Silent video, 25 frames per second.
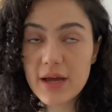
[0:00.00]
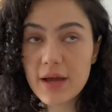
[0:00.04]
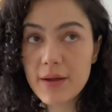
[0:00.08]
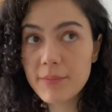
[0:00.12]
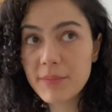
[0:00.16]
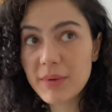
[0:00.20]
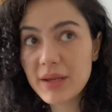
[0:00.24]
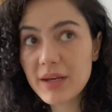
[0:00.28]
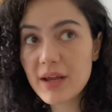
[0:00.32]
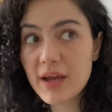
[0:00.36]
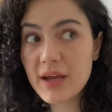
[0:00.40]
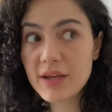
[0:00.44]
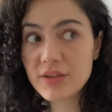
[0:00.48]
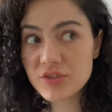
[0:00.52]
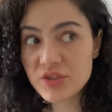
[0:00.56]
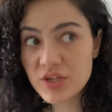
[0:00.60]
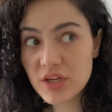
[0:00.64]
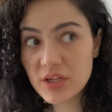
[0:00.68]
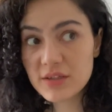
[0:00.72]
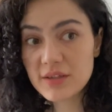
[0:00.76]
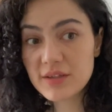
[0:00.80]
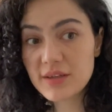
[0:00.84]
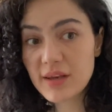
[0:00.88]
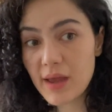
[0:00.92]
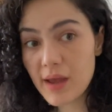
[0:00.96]
I mean, I
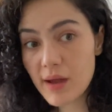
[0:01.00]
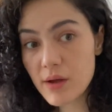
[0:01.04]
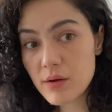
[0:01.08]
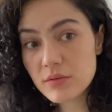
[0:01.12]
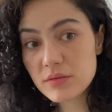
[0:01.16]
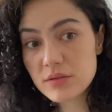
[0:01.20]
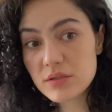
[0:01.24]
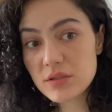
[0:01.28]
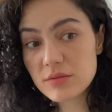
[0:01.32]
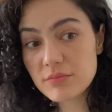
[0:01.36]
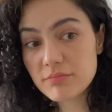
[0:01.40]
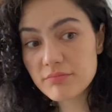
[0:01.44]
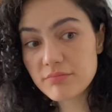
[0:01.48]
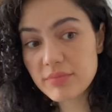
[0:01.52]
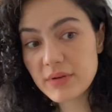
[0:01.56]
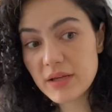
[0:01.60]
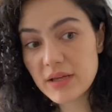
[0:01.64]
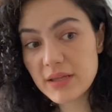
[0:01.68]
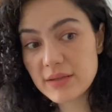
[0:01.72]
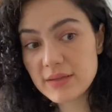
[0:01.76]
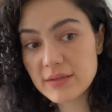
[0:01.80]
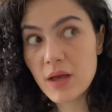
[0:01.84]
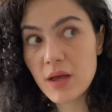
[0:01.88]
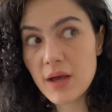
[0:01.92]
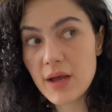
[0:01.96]
checked it out,
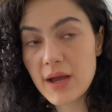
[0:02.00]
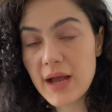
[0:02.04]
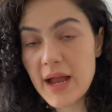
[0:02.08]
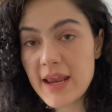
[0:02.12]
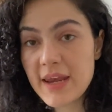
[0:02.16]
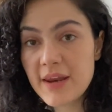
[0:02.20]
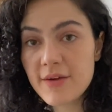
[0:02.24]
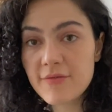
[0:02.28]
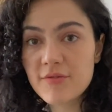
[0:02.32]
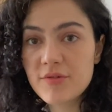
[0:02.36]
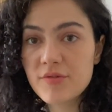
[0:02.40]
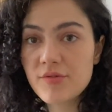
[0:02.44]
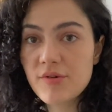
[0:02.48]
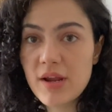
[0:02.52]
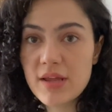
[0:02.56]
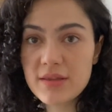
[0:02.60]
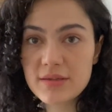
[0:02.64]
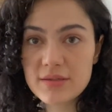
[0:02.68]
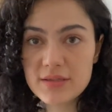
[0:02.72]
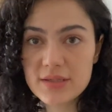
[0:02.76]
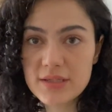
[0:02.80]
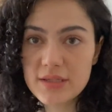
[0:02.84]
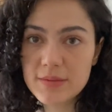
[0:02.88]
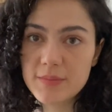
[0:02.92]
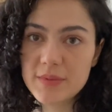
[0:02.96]
but I never
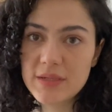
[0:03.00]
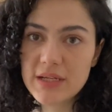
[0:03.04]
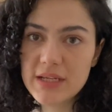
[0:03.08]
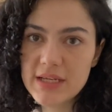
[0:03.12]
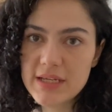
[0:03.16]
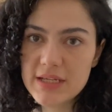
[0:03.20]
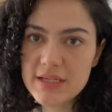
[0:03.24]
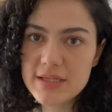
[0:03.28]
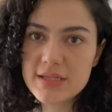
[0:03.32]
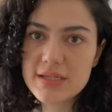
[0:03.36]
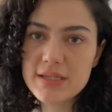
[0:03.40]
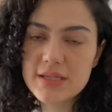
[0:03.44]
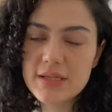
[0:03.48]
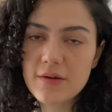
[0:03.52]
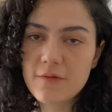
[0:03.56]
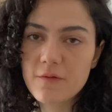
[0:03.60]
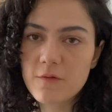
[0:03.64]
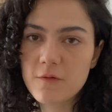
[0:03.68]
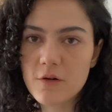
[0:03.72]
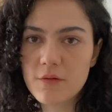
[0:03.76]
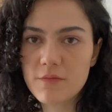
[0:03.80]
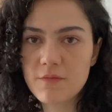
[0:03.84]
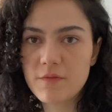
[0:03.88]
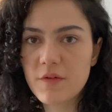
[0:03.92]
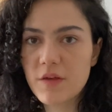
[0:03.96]
rented a place
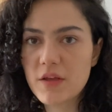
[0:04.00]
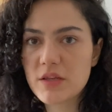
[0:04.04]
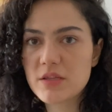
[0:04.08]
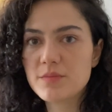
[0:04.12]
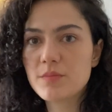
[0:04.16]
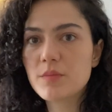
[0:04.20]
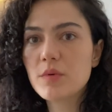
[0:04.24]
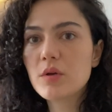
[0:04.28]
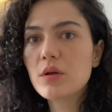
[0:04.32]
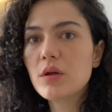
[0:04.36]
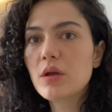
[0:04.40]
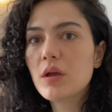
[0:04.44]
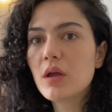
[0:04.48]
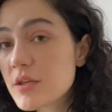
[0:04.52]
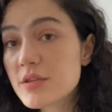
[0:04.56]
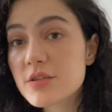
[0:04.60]
from Facebook.